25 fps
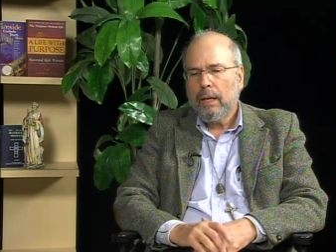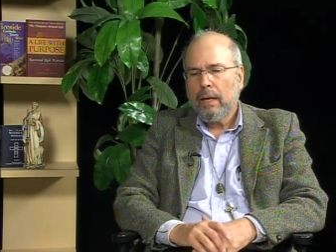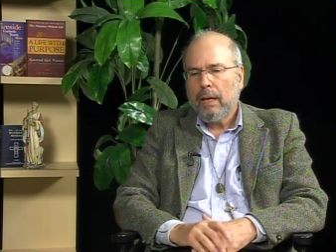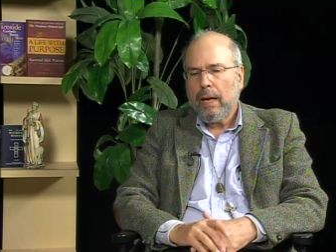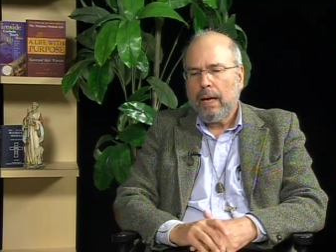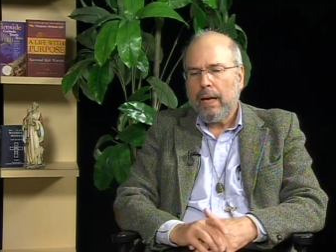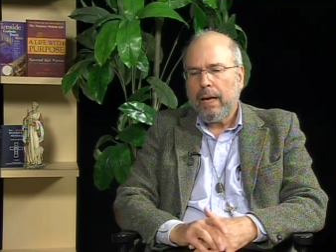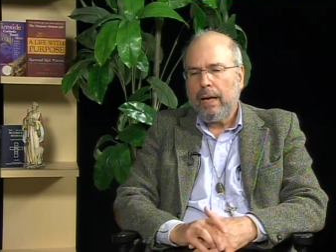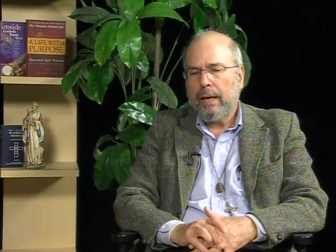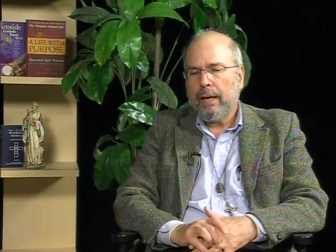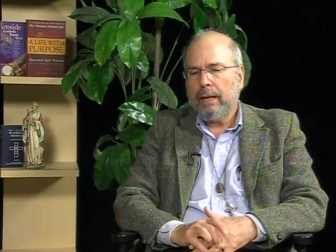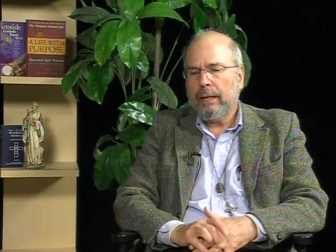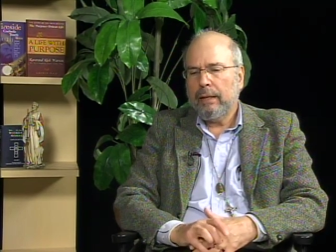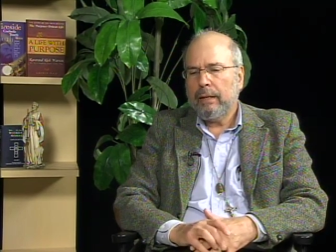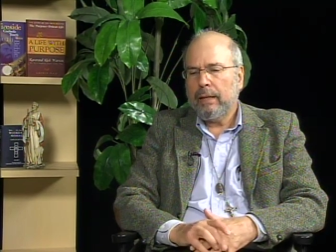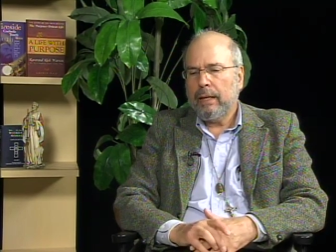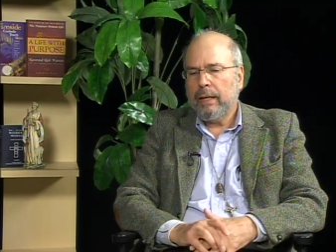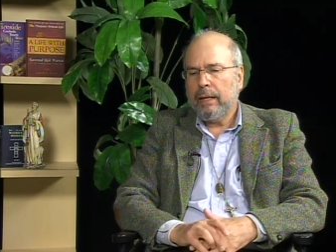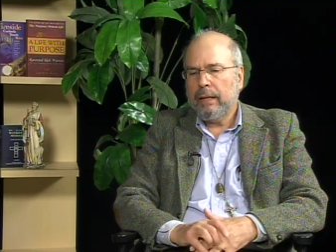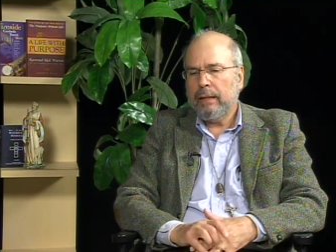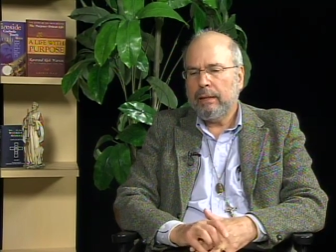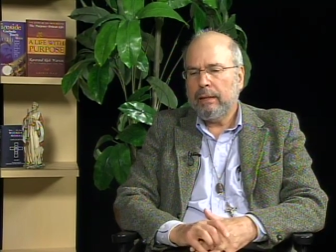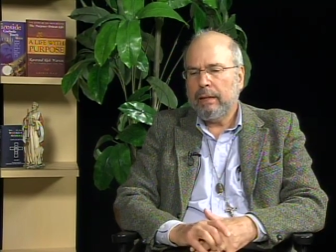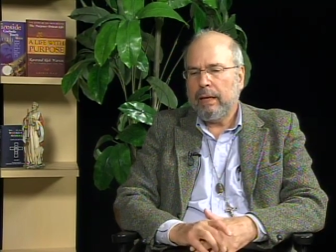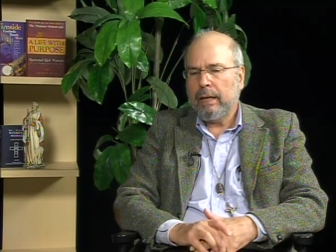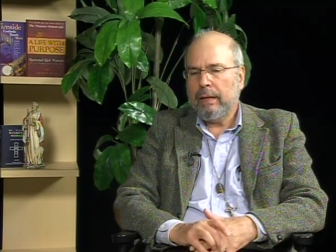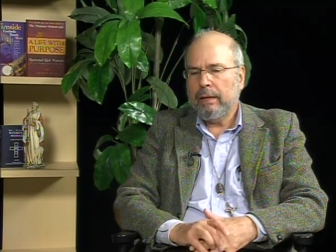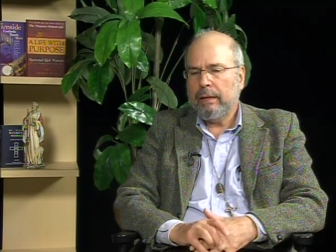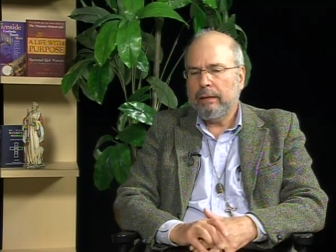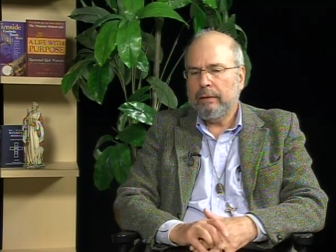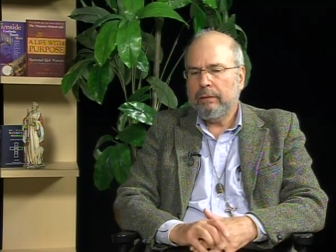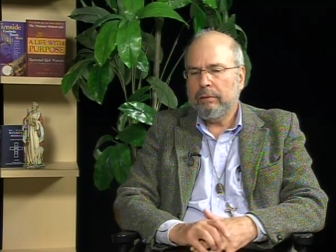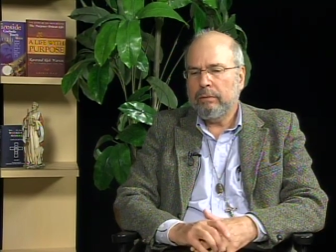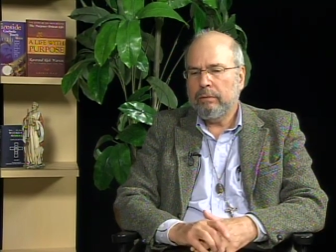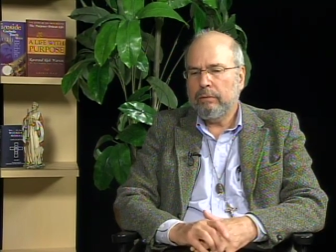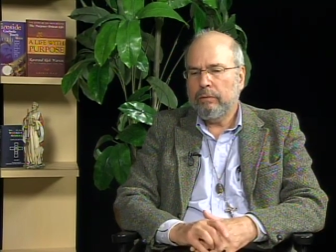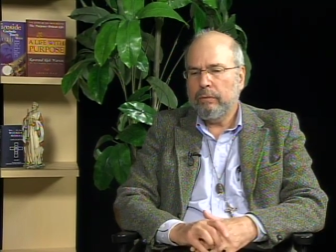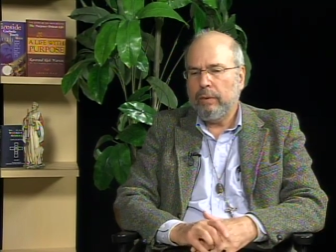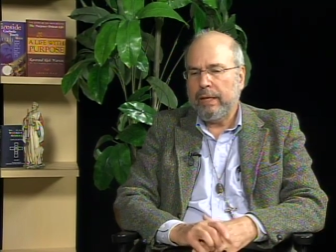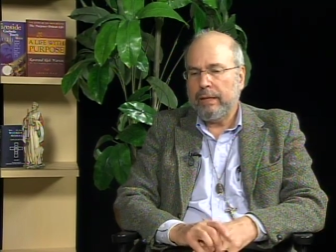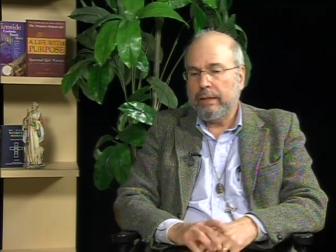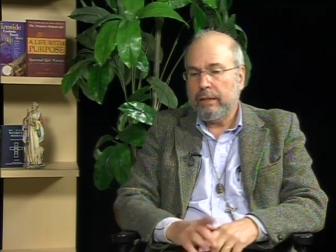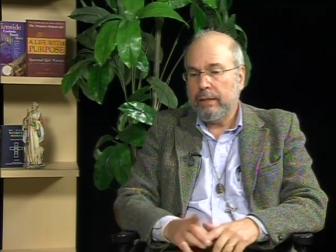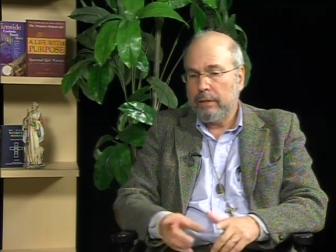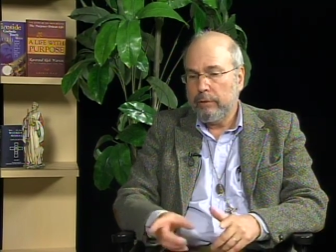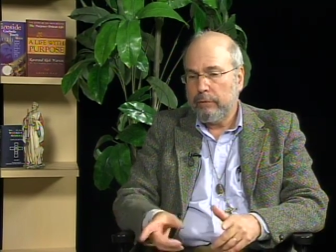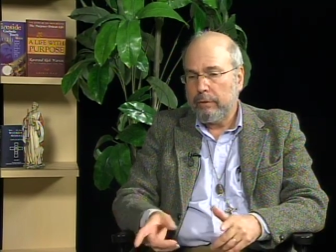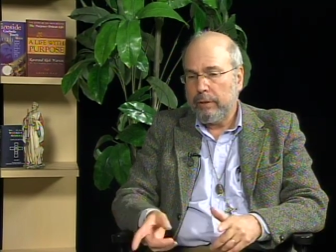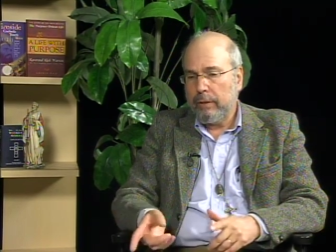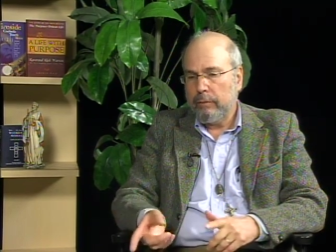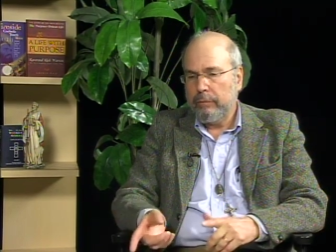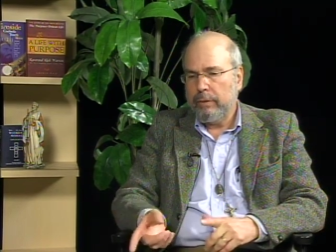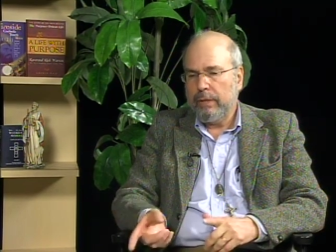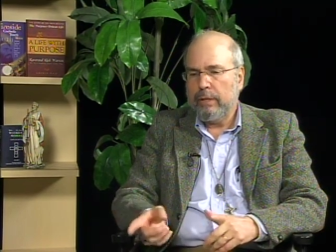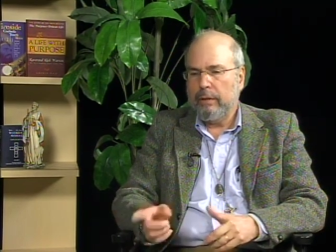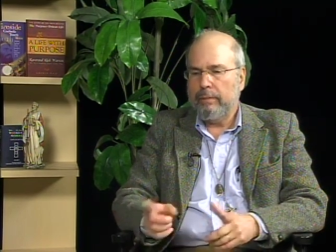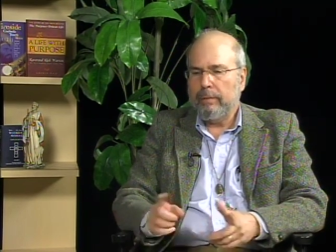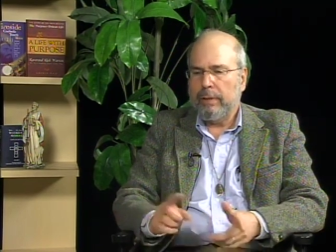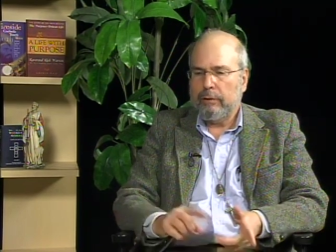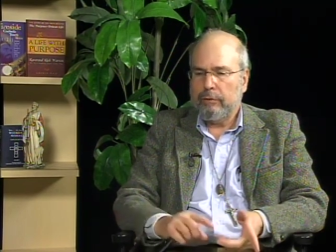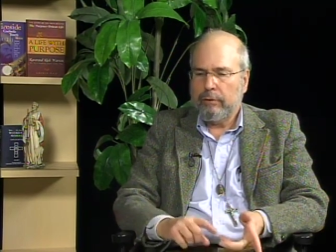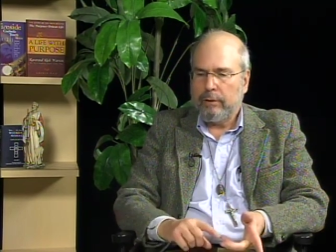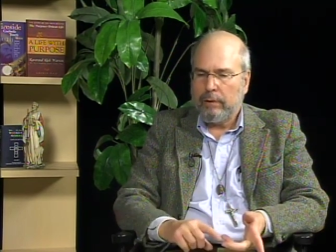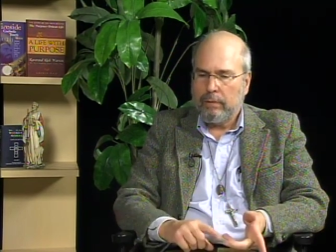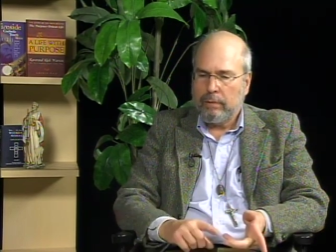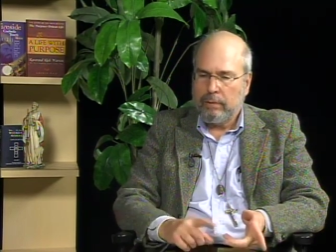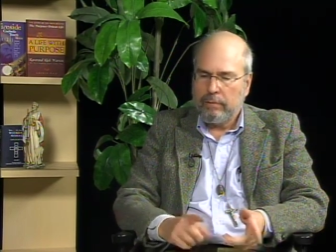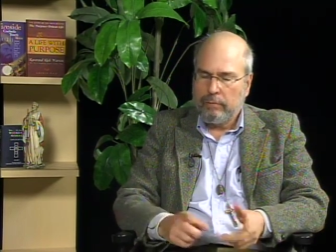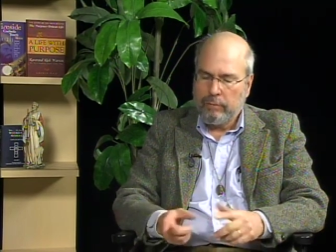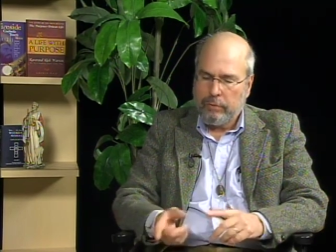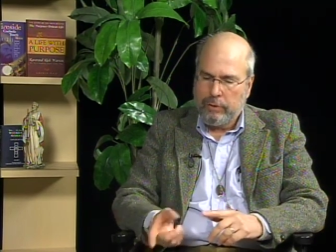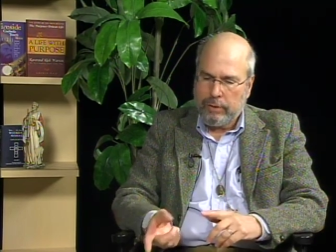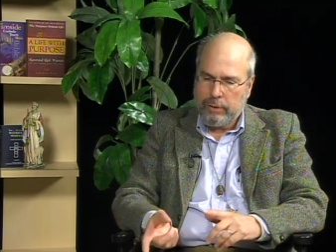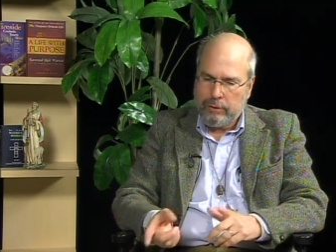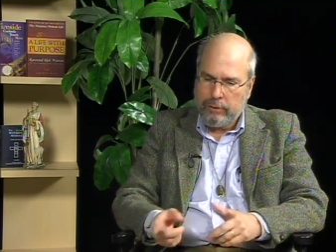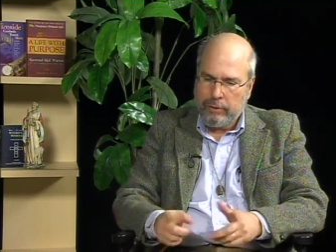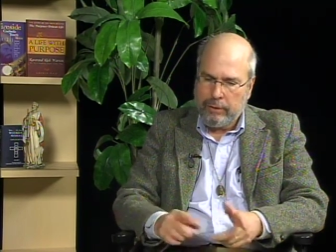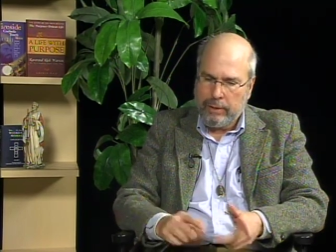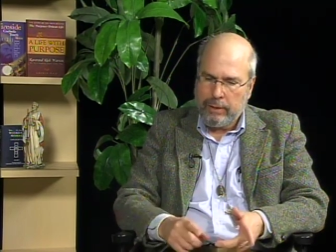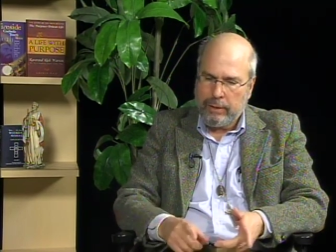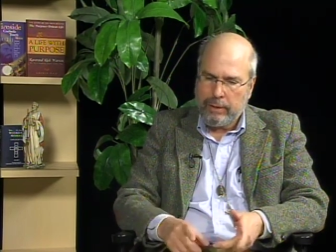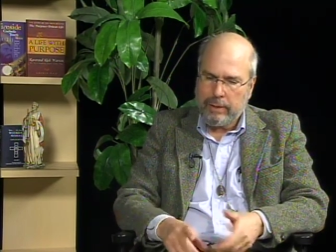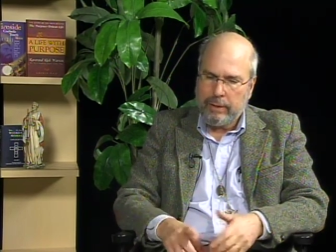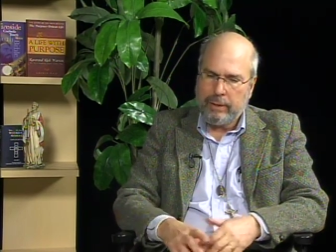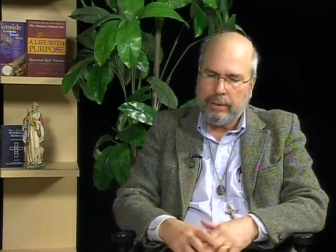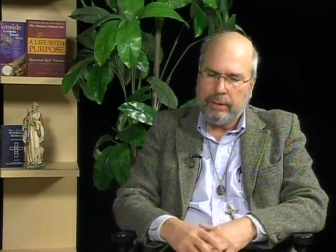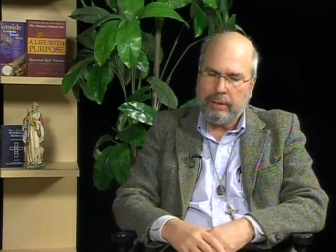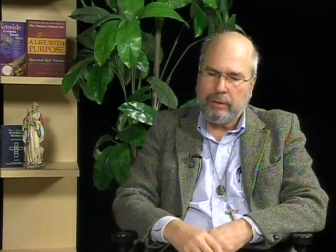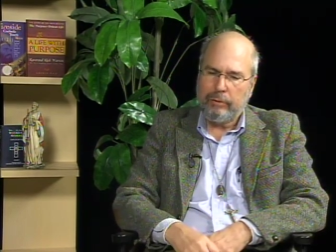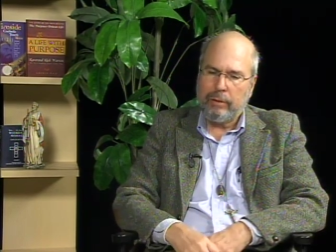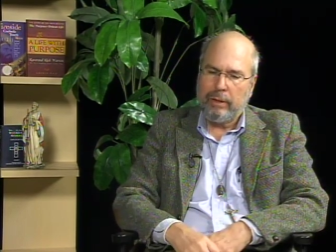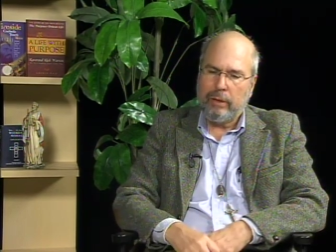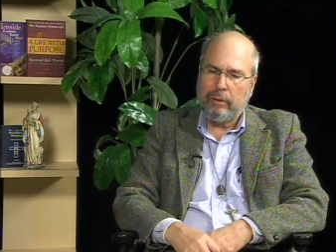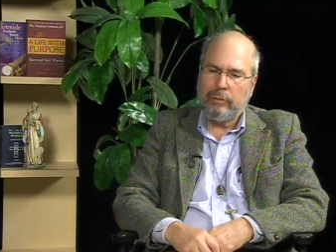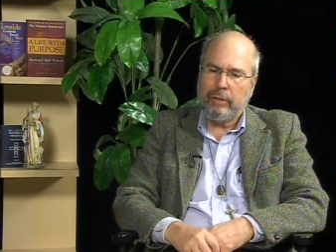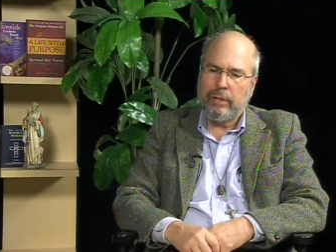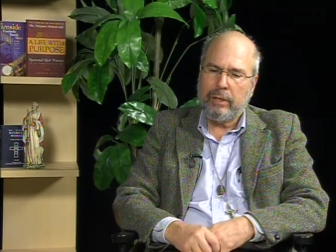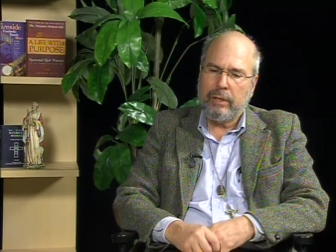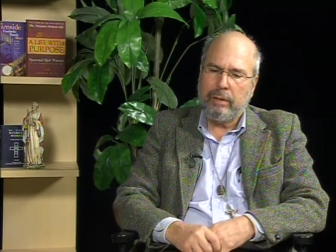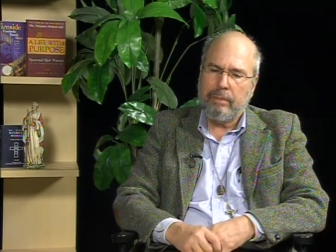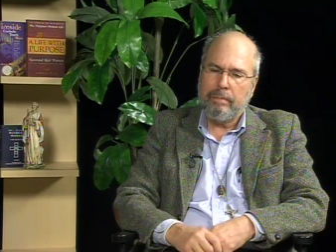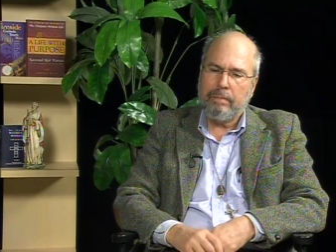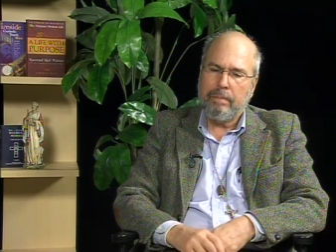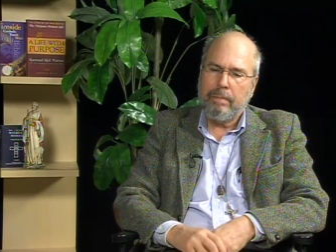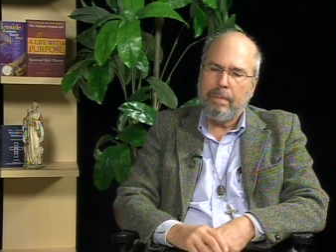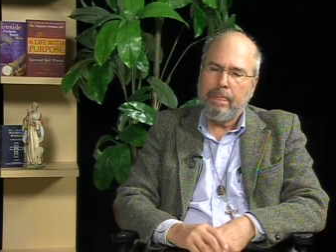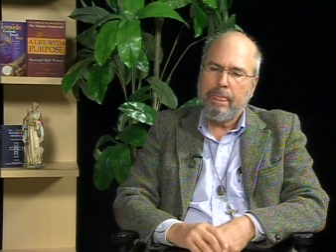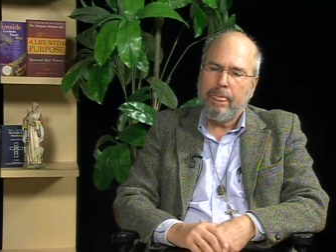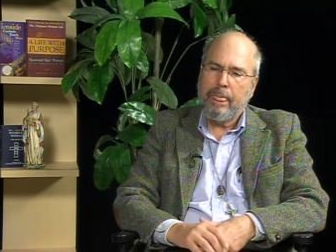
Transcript: And uh, I went to Israel with him and was doing this in Israel with him